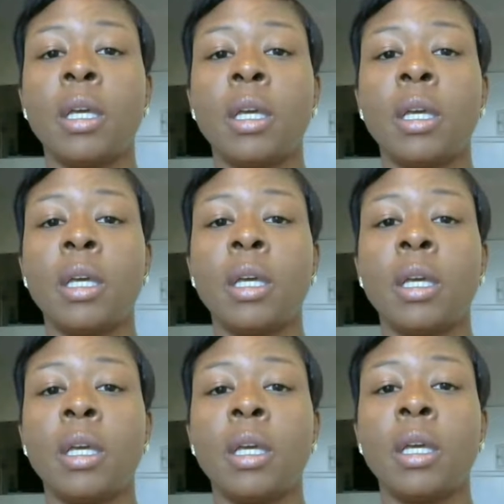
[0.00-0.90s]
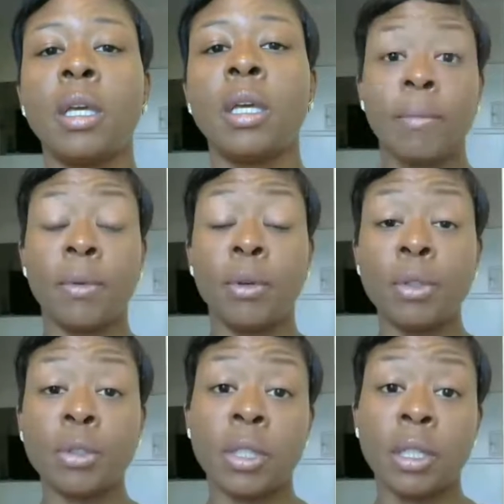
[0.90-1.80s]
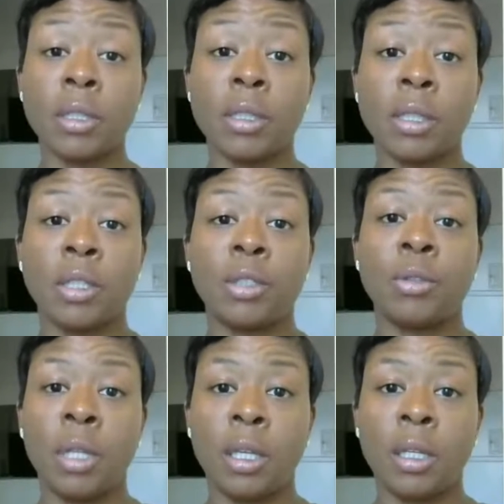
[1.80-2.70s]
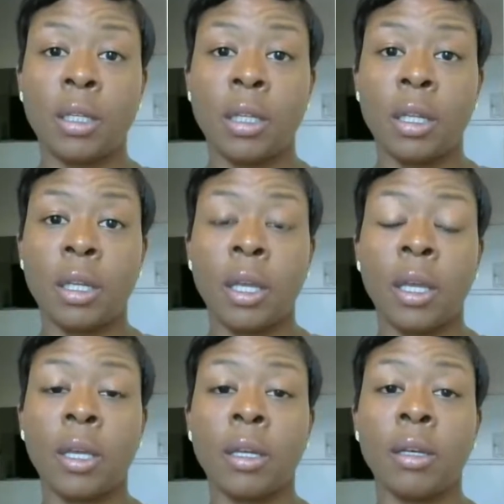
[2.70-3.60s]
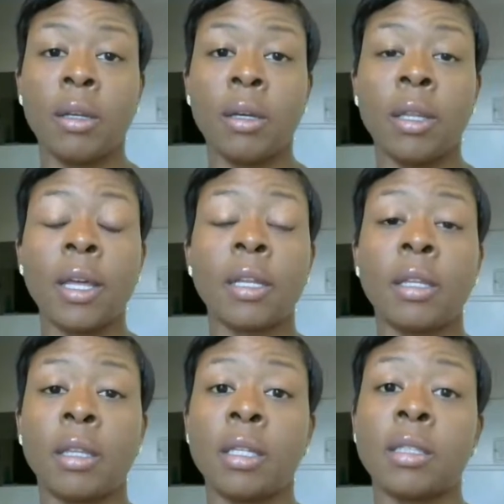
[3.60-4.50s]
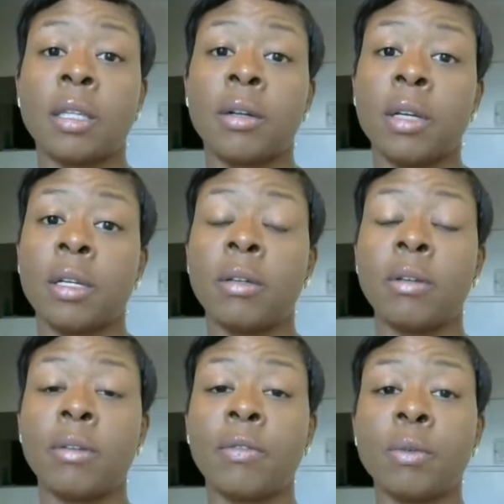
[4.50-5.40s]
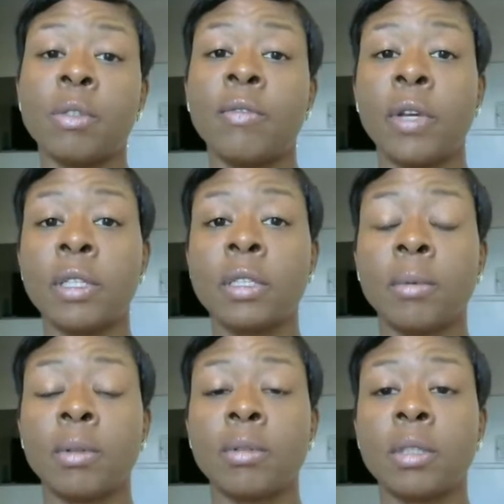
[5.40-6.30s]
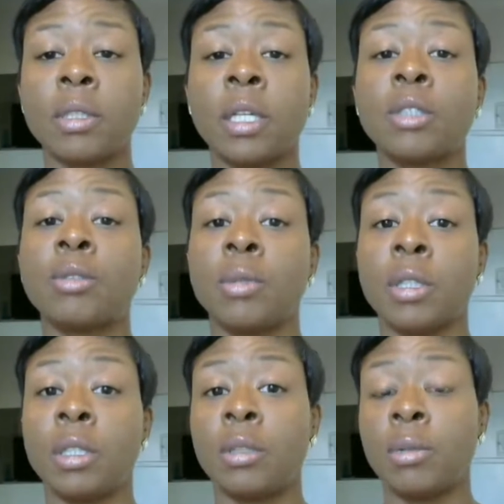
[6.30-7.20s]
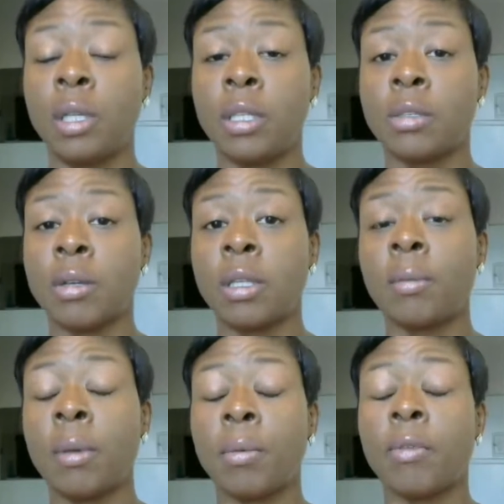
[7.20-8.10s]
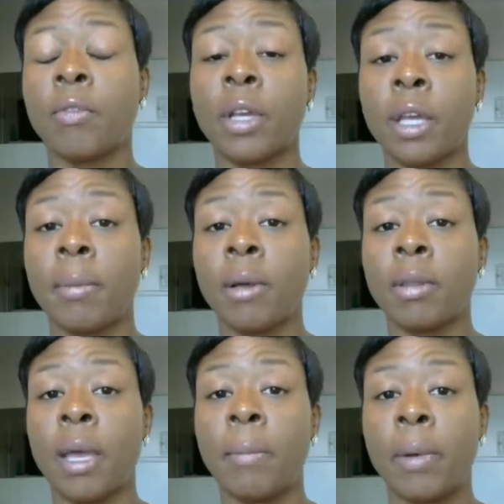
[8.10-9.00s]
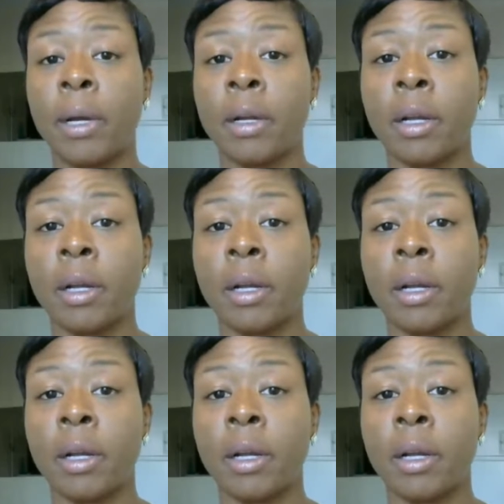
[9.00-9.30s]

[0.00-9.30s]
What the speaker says: eating the nutrients that you need. And a lot of the things that are in fruits and vegetables that you really do need. So I think people forget about that part.